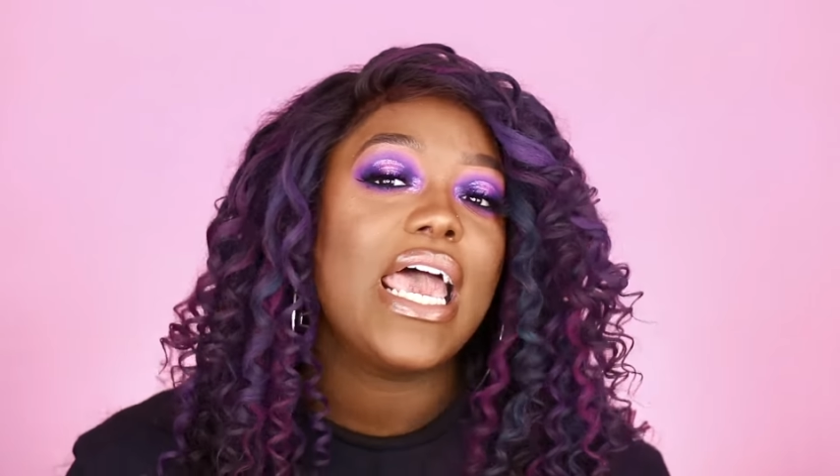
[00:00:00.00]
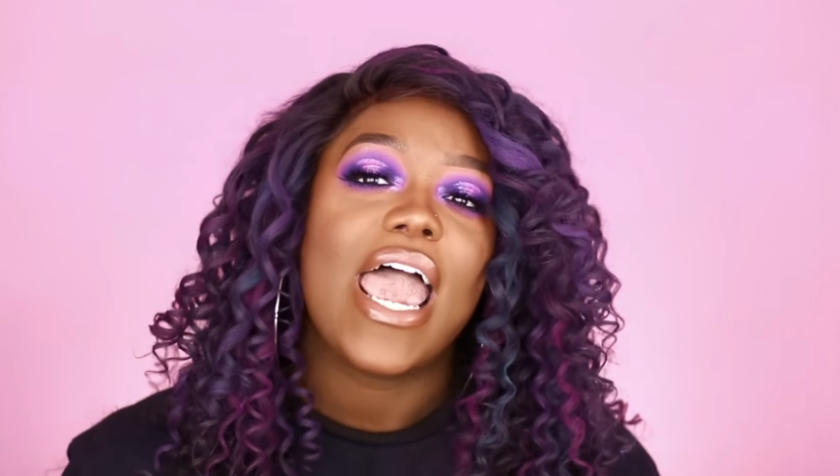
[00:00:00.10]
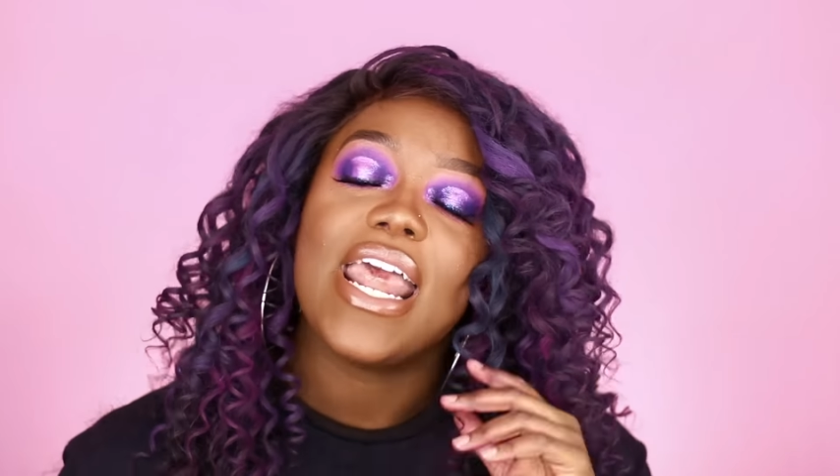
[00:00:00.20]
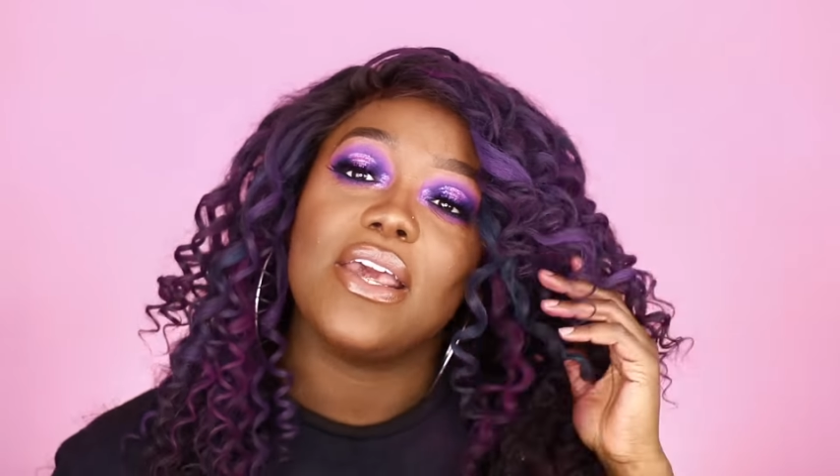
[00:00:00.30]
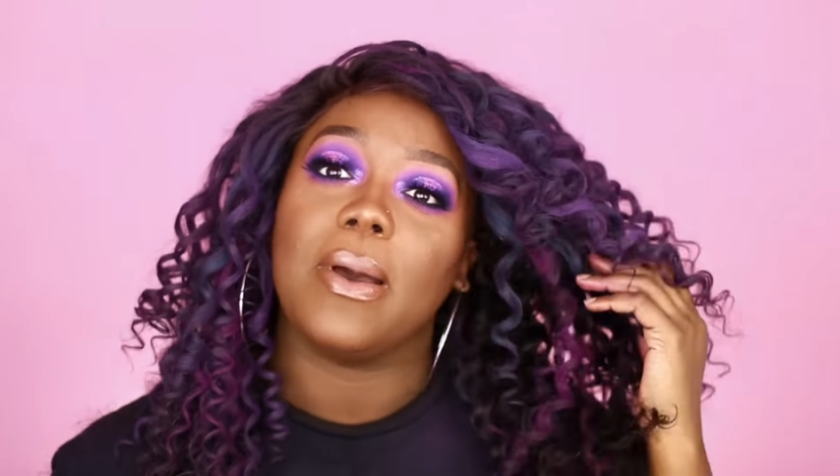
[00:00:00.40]

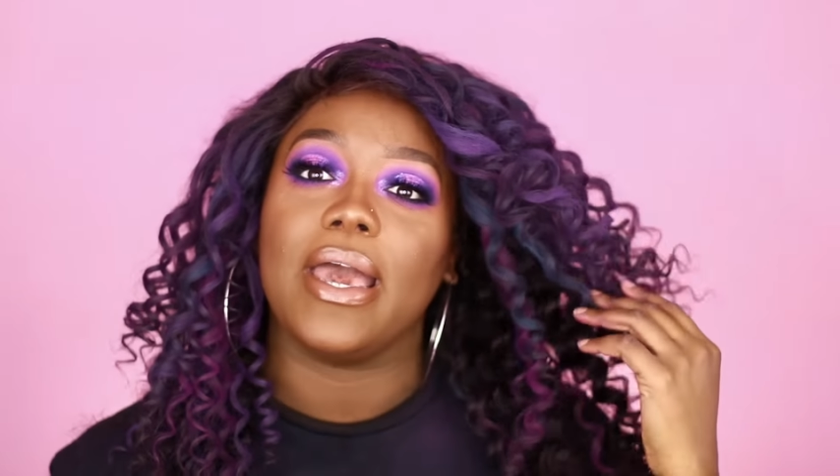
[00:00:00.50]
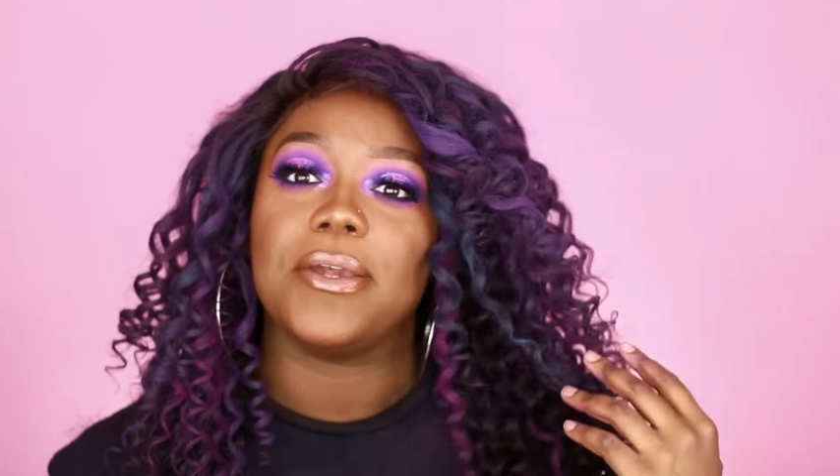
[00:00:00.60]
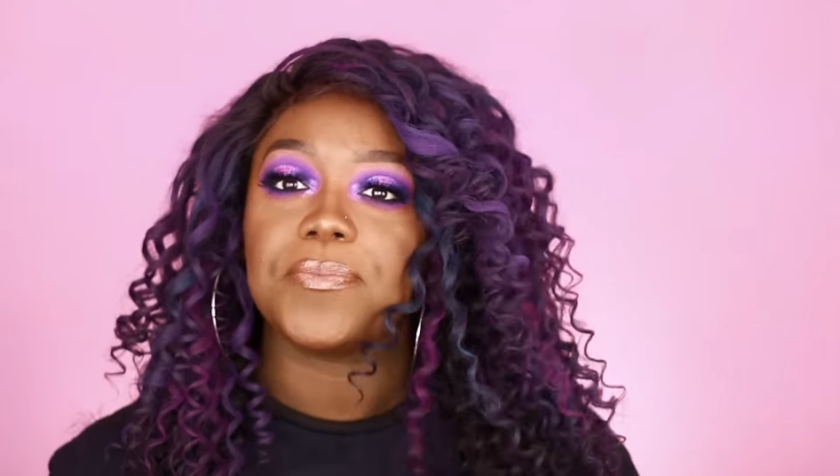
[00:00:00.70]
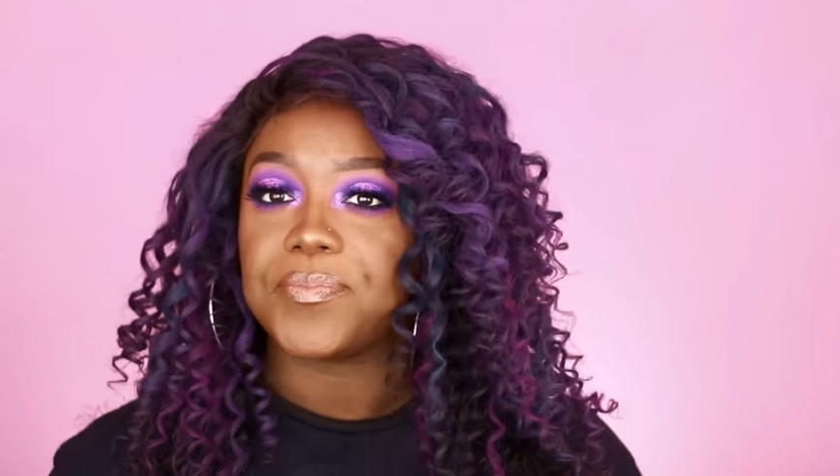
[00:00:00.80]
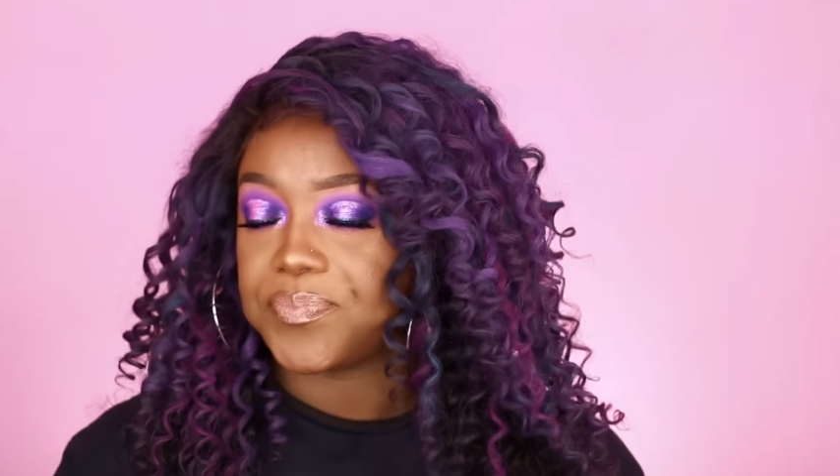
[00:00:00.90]

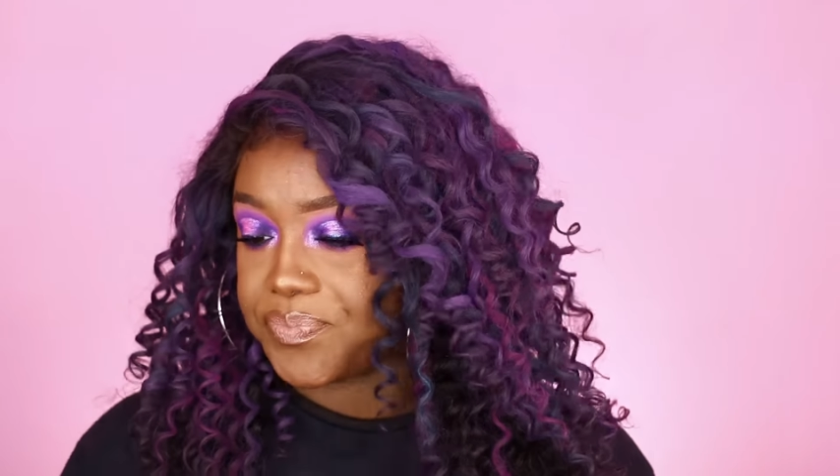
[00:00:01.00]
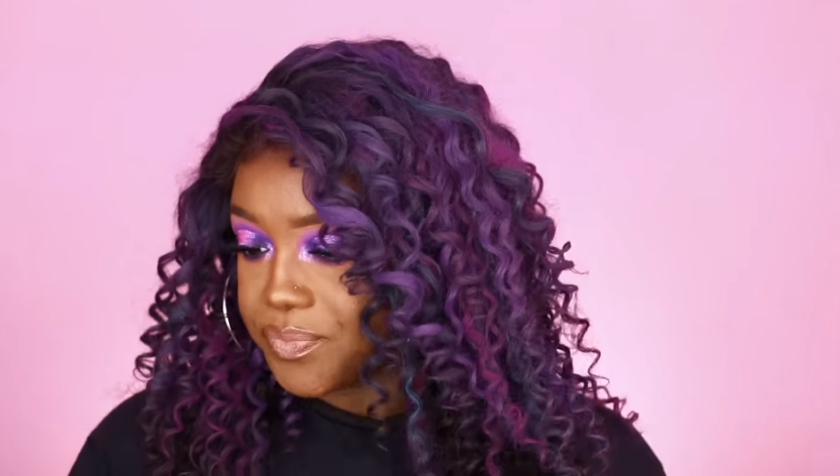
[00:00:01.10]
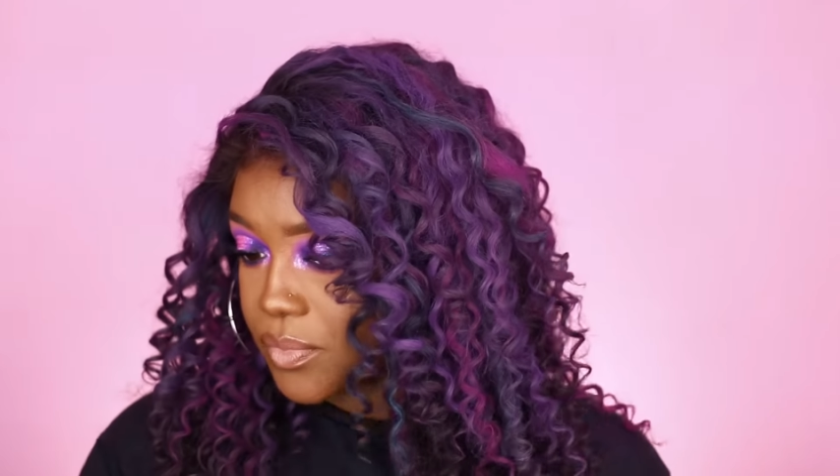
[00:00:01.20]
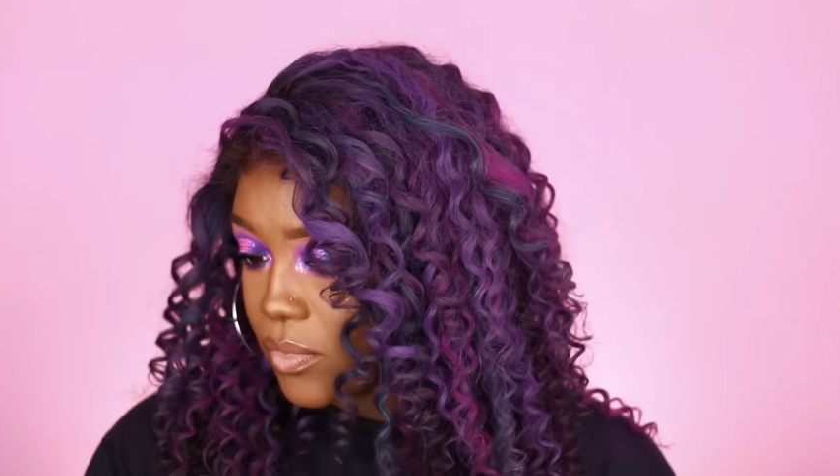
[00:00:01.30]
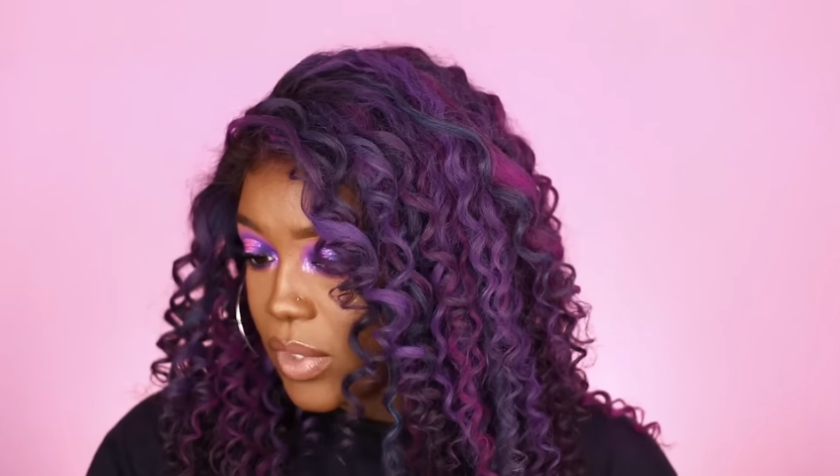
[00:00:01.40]
Anyway,
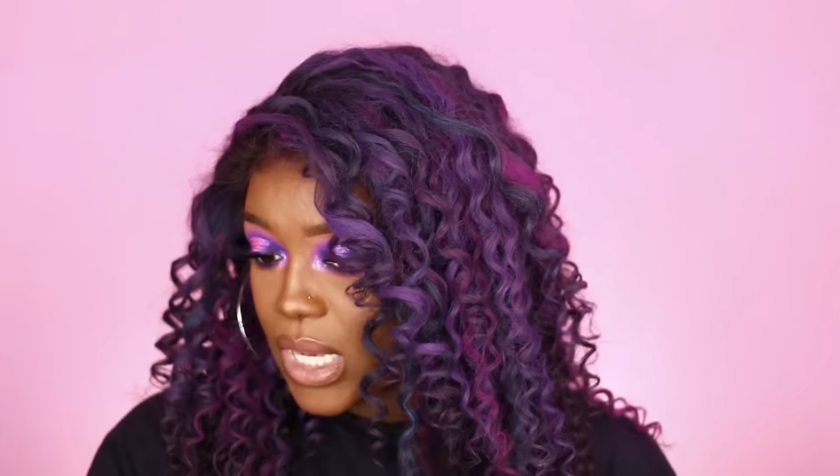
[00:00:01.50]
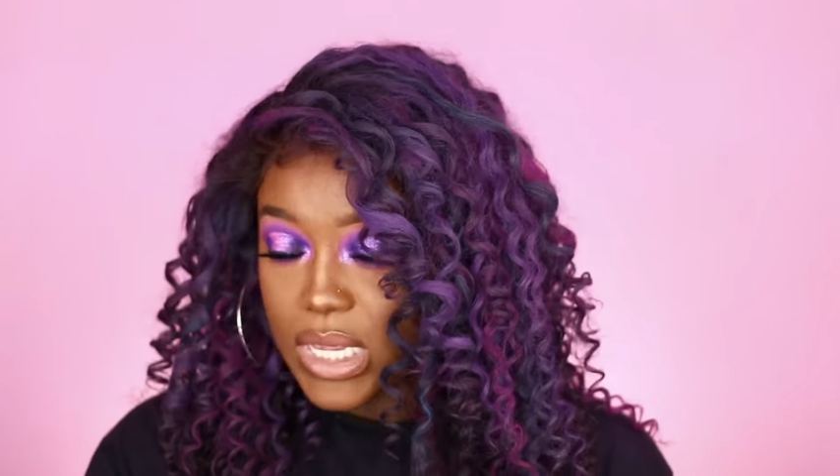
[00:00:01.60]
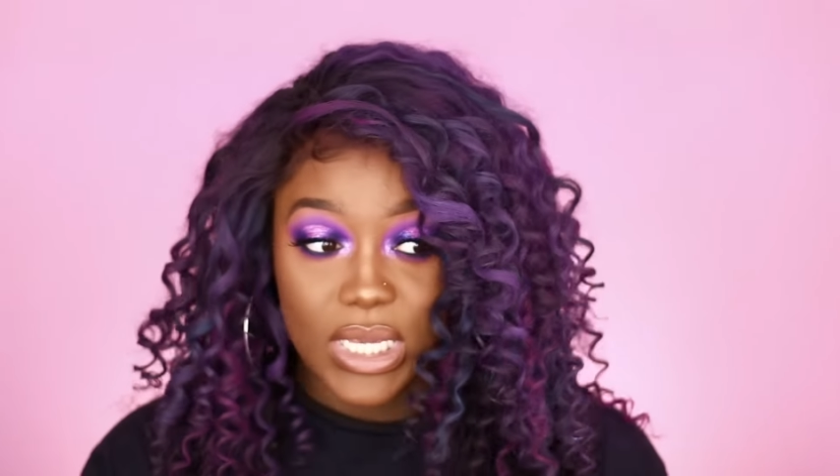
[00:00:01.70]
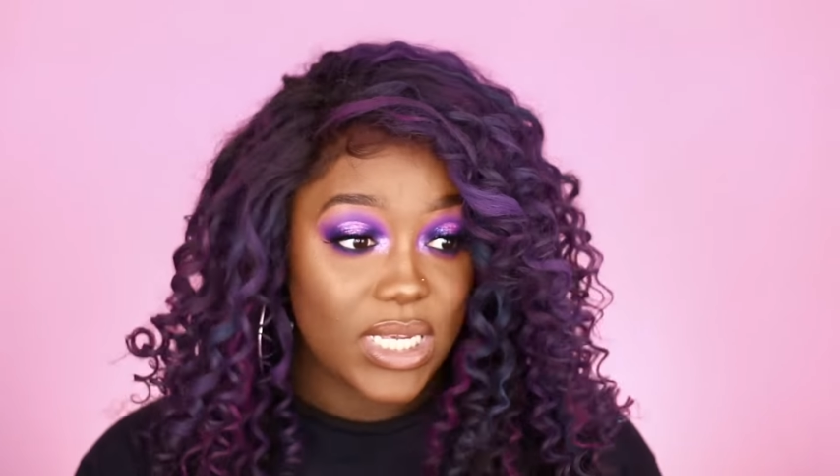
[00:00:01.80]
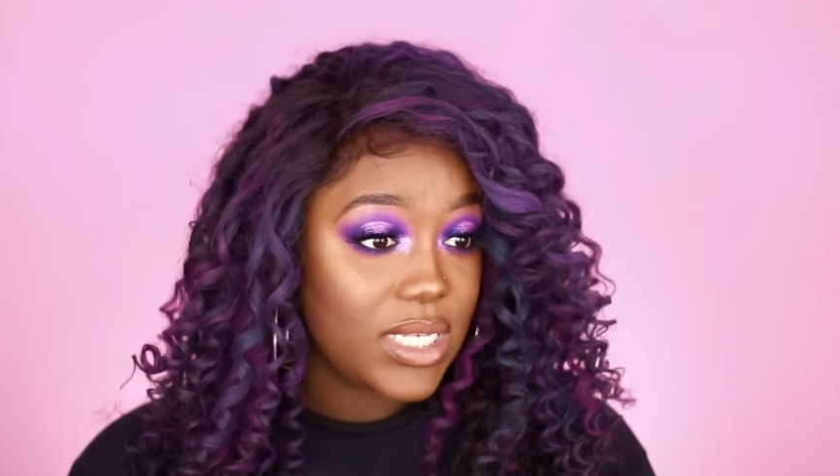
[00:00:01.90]

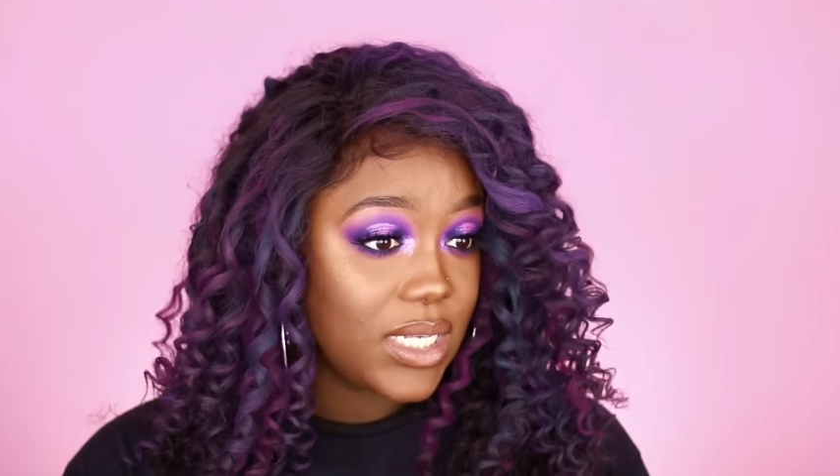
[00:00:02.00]
this